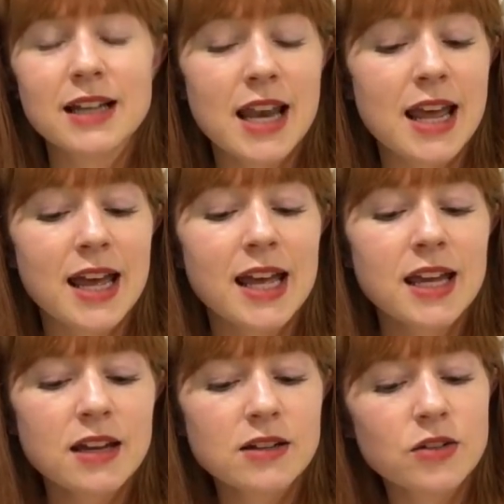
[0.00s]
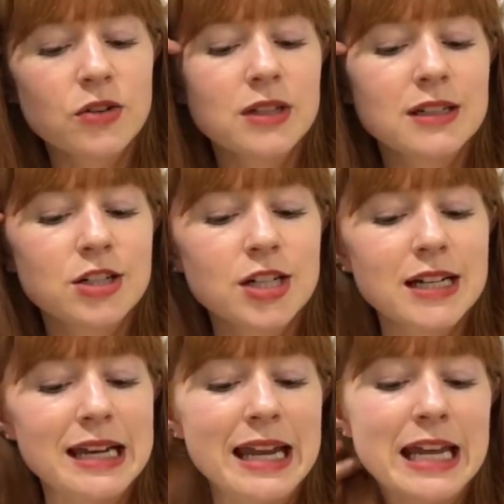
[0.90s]
Lay or Legit
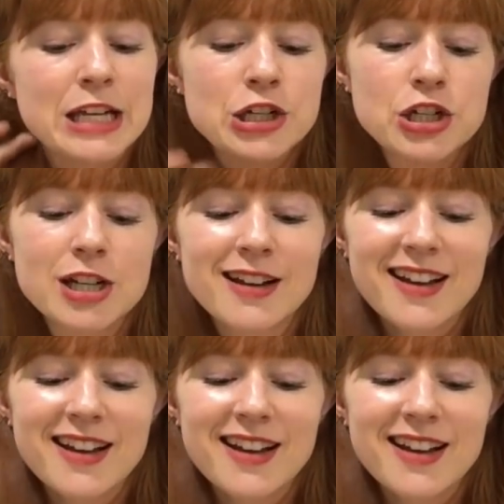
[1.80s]
Lidge